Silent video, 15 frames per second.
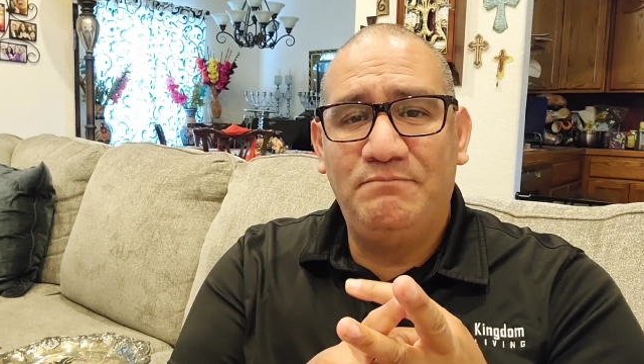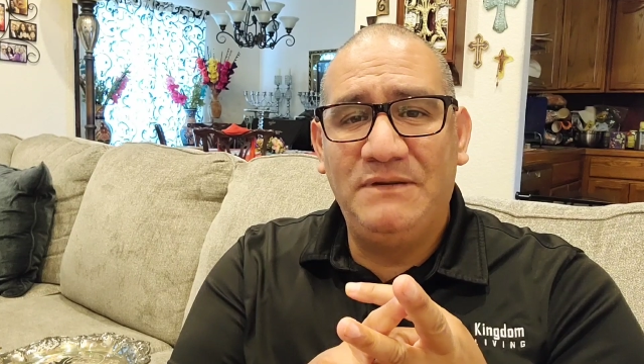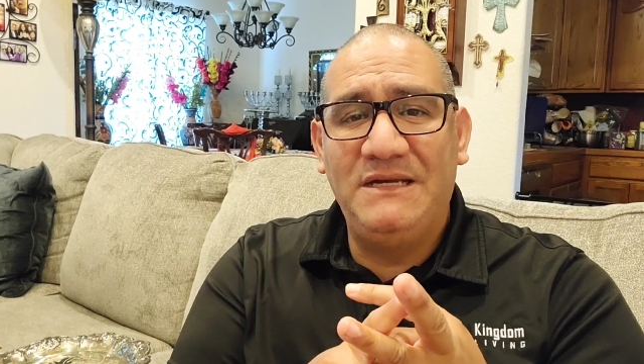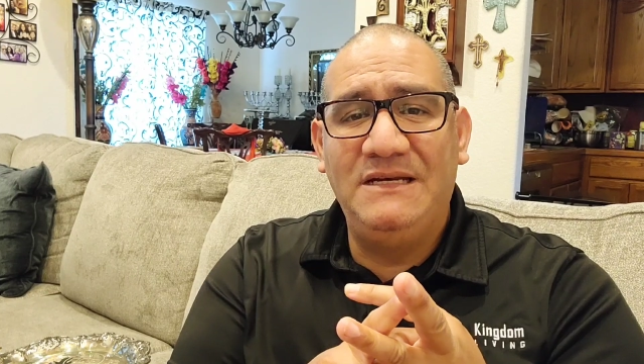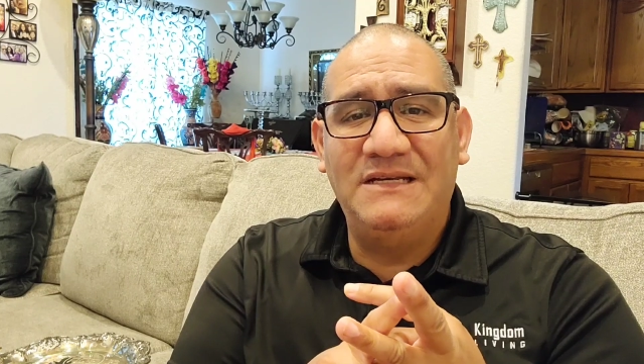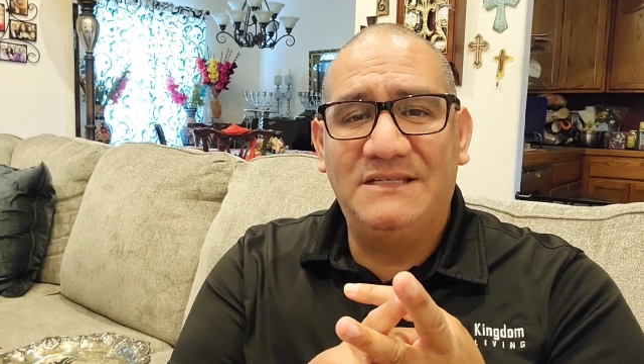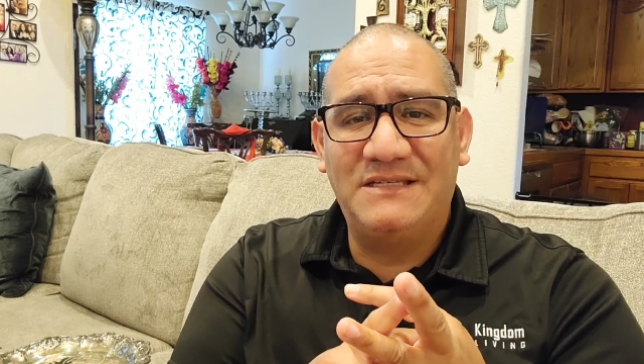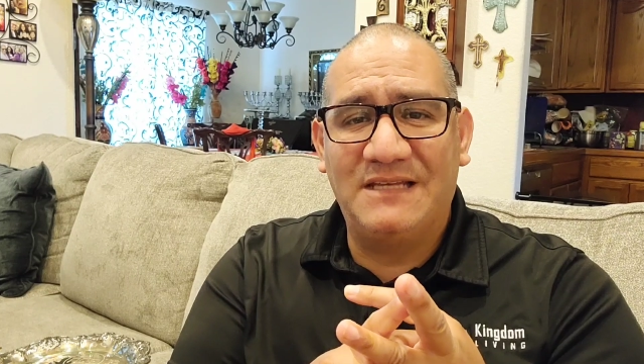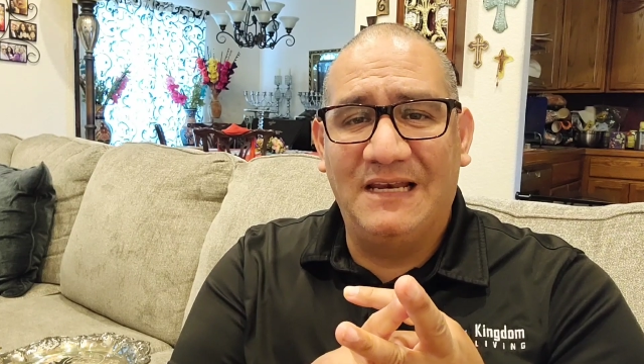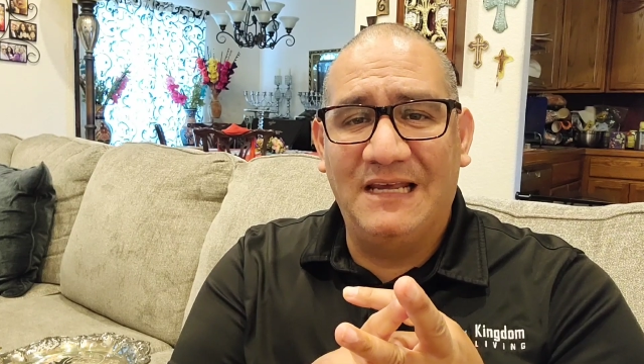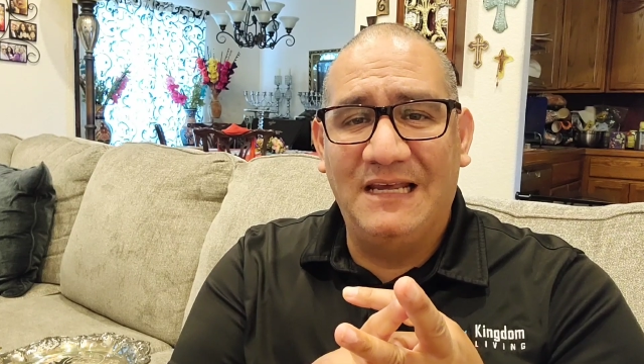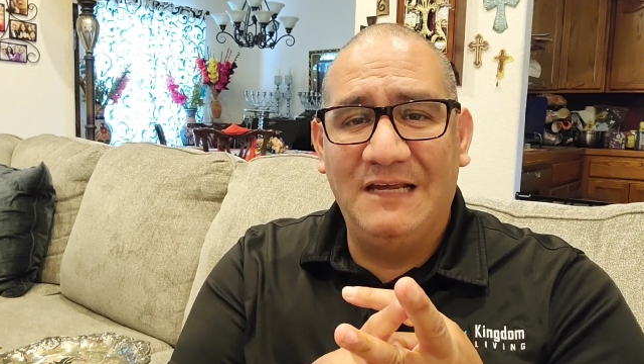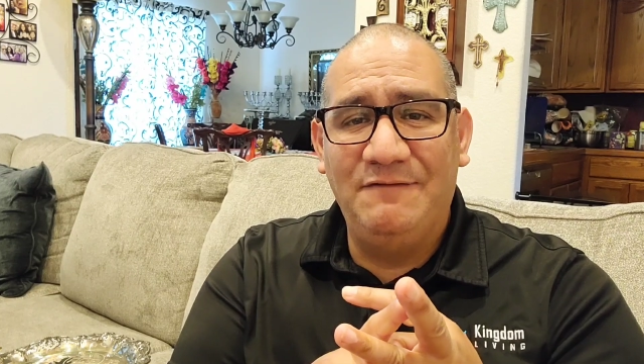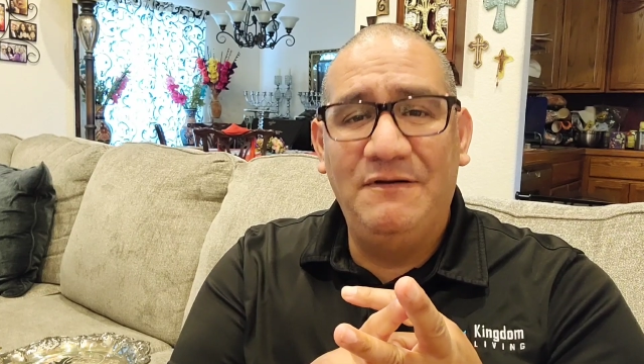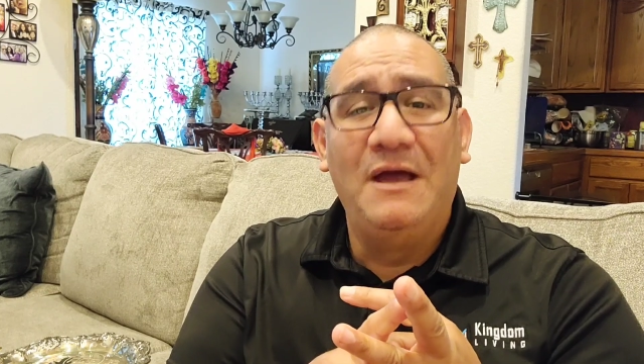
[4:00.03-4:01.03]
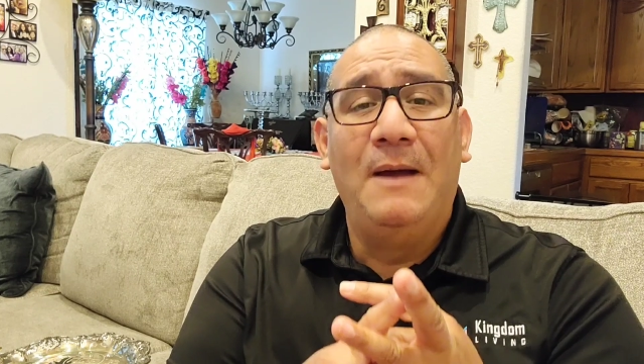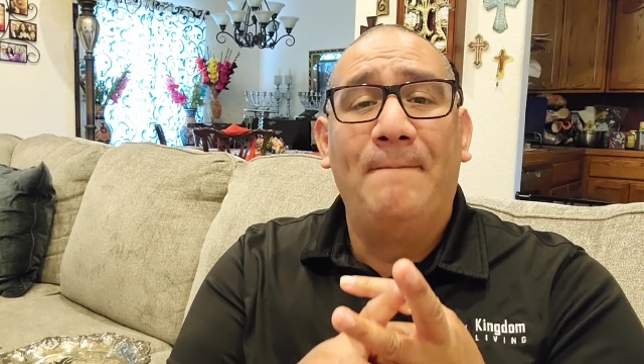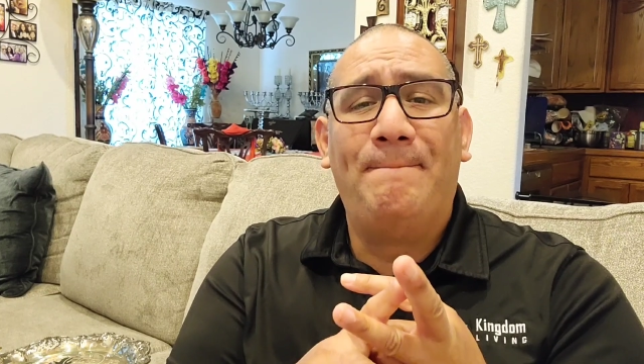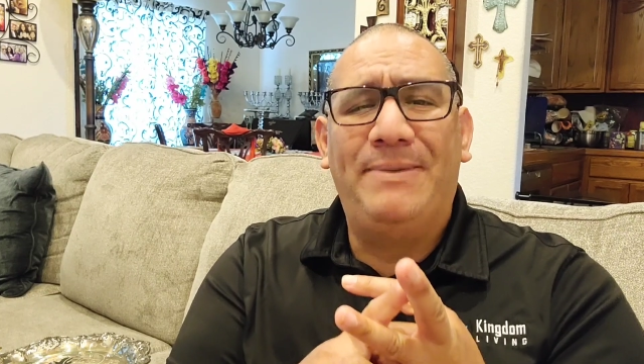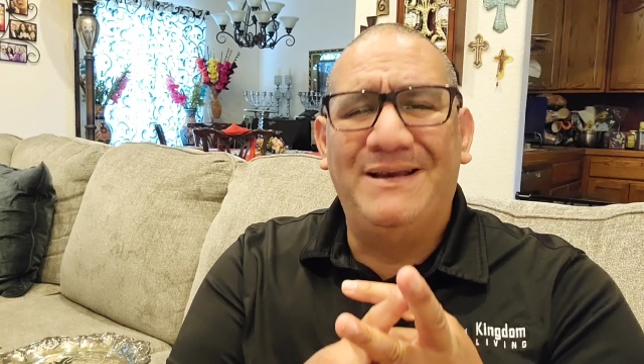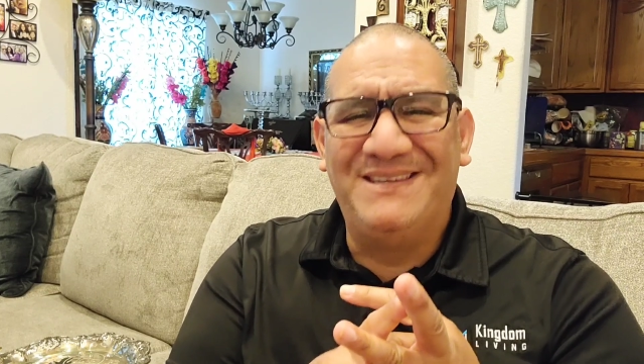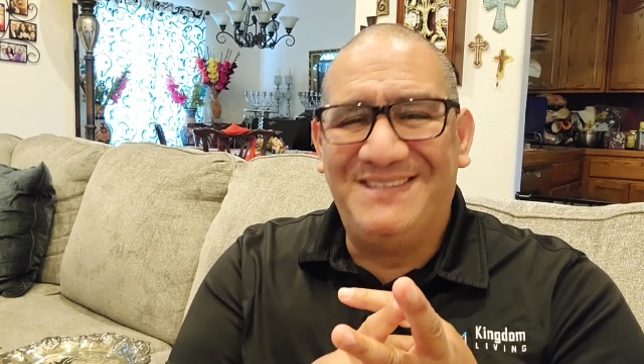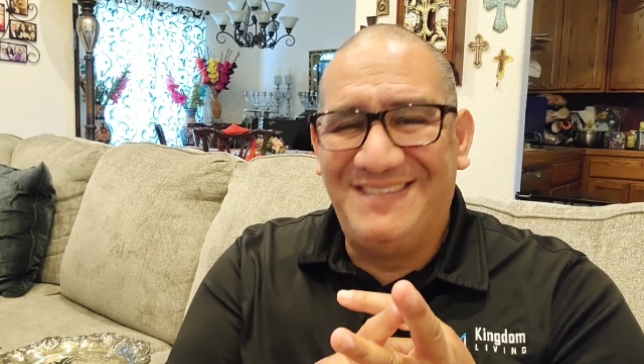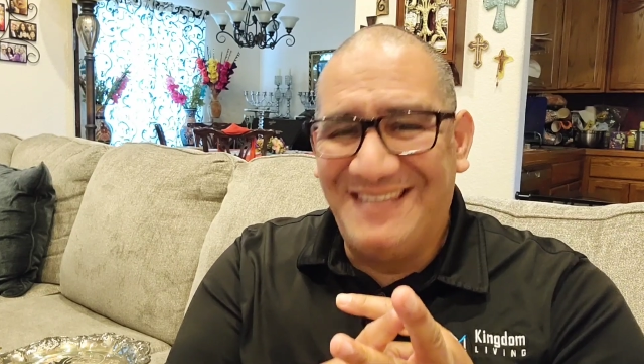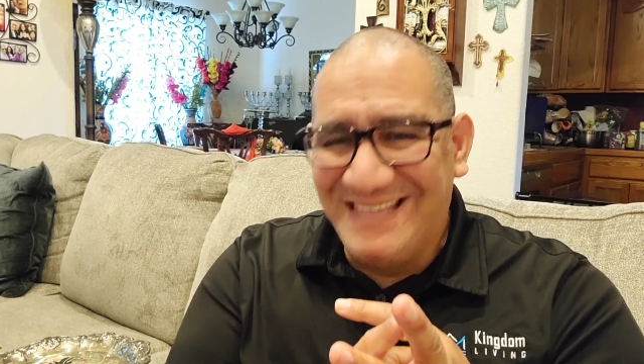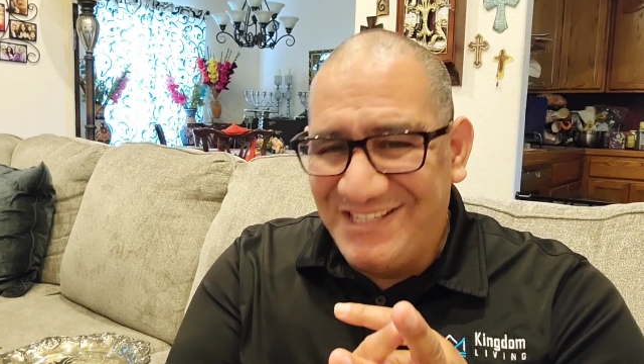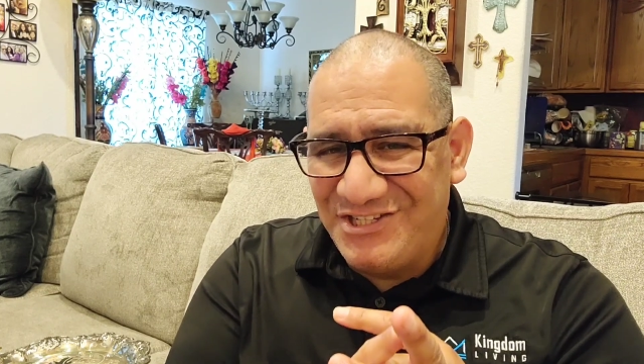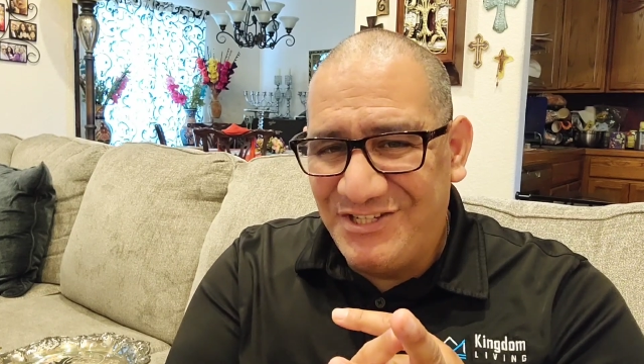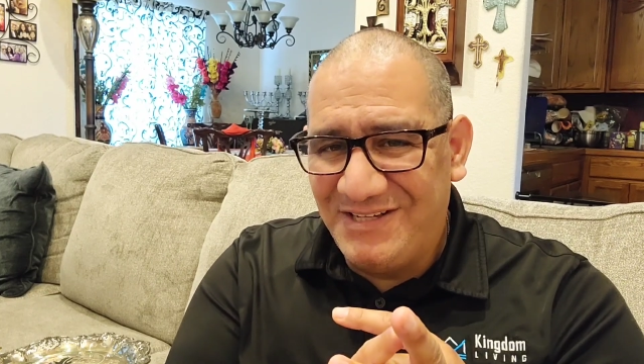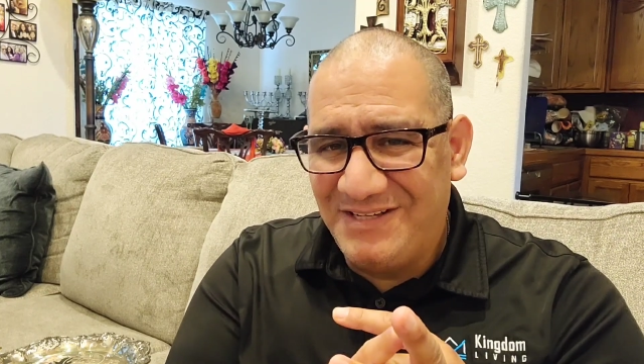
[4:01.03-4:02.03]
being a slave,
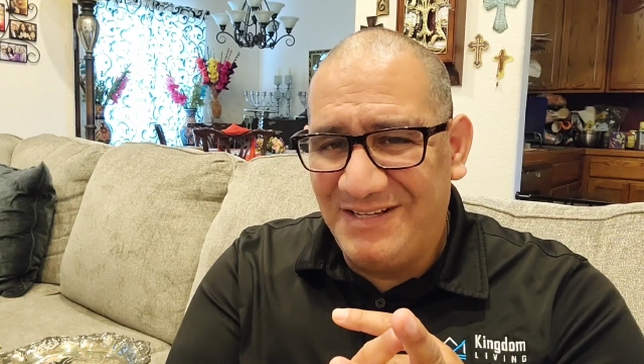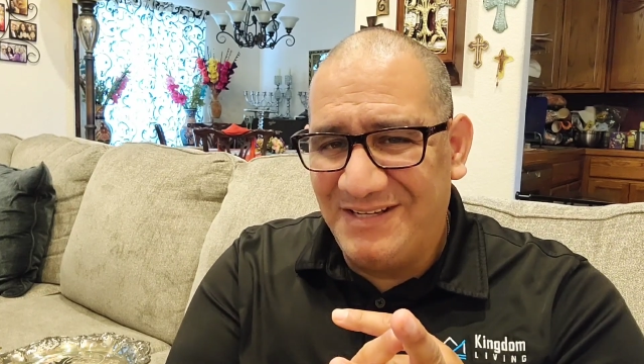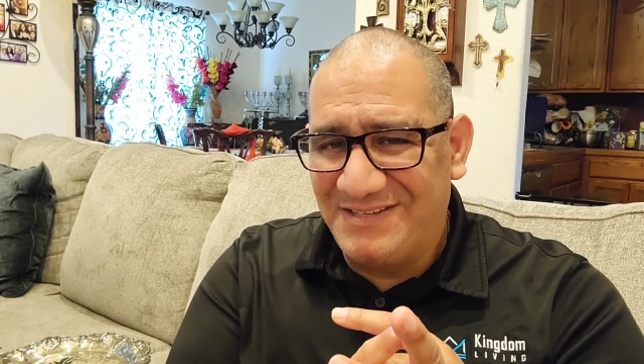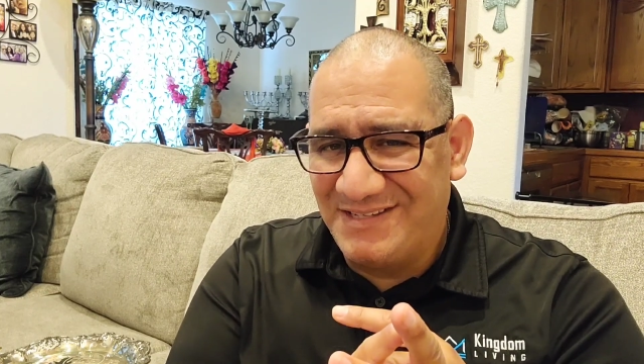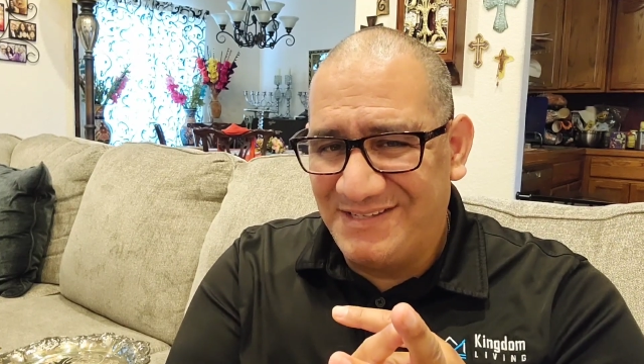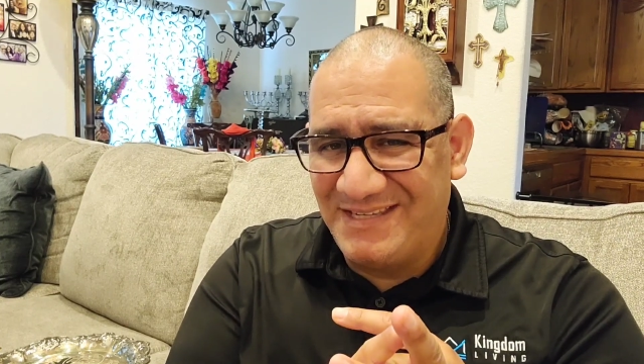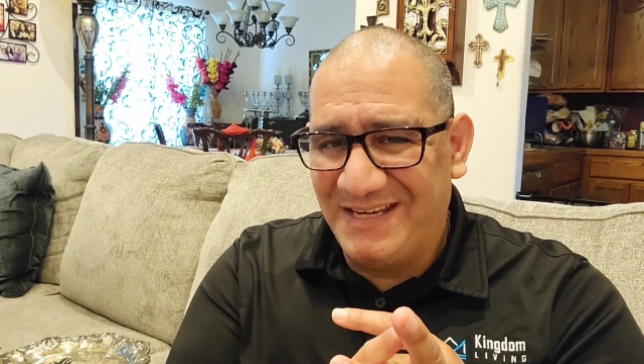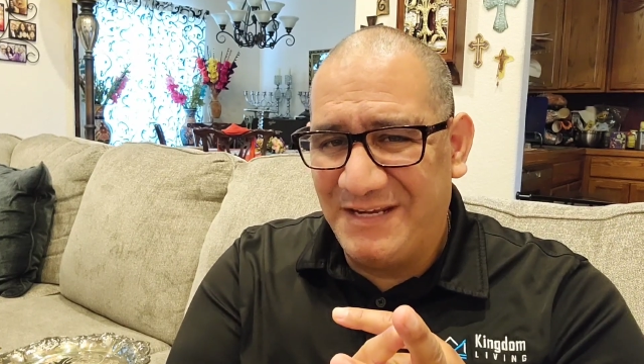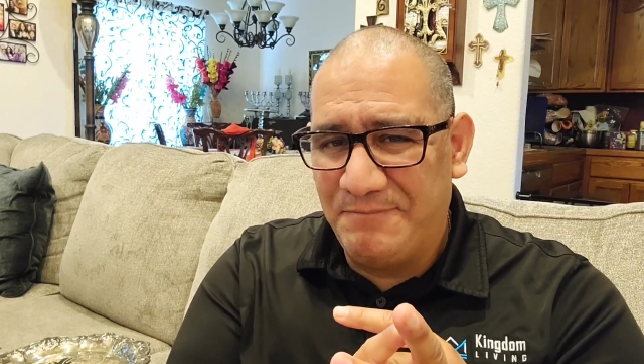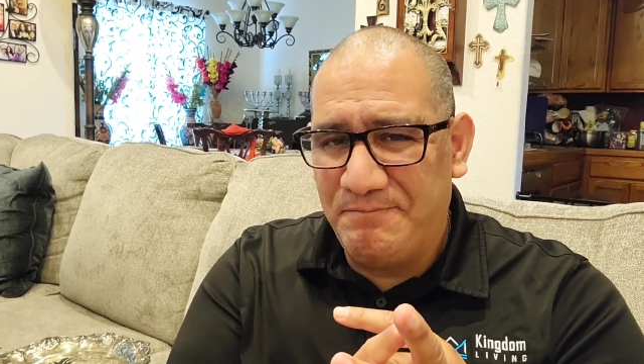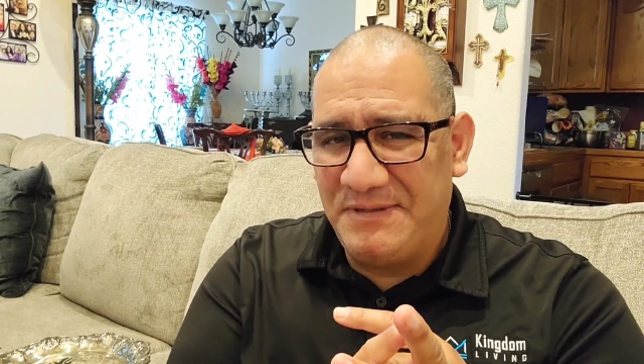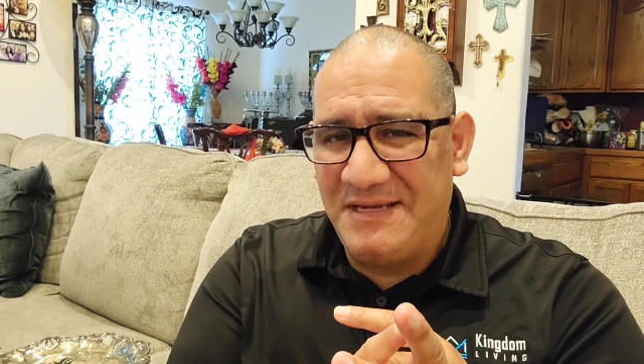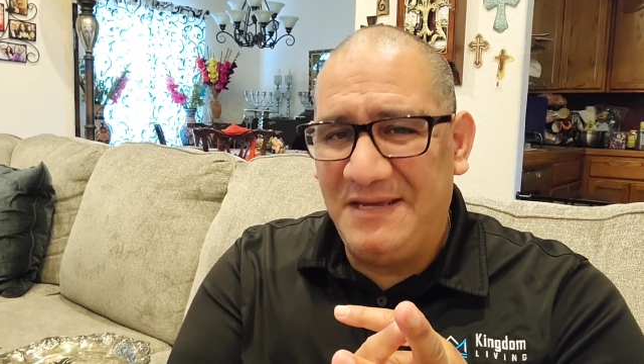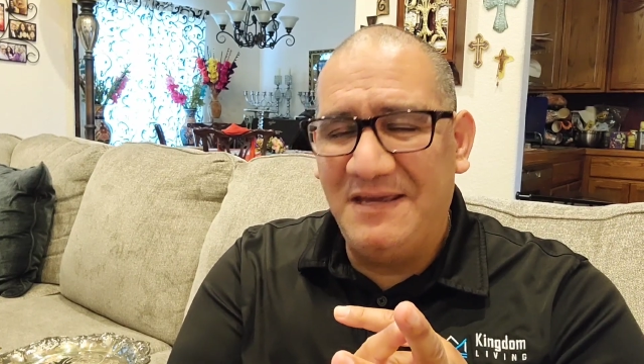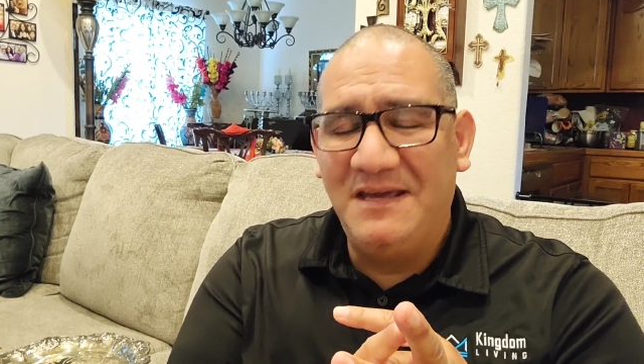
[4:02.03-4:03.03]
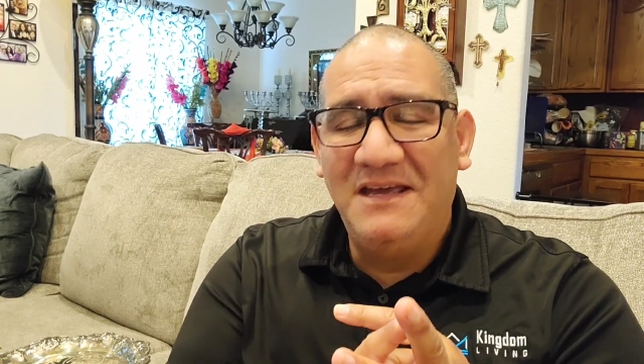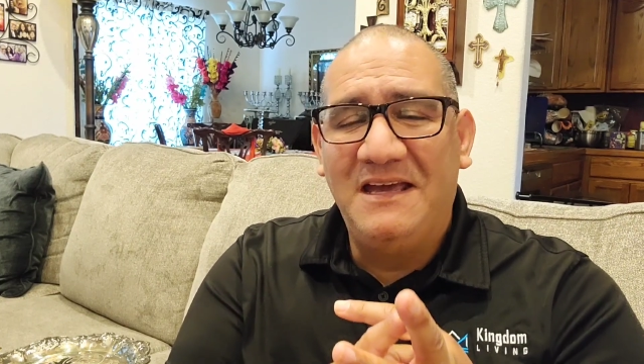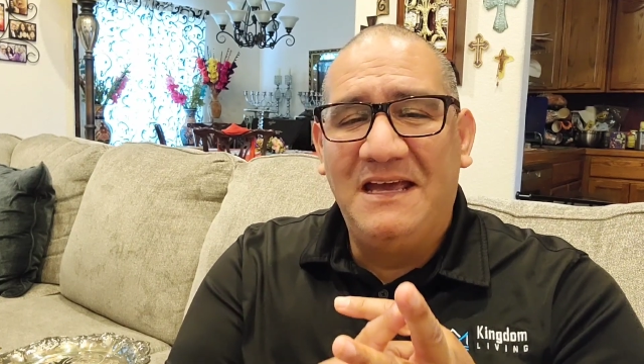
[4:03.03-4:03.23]
positioned, the second P,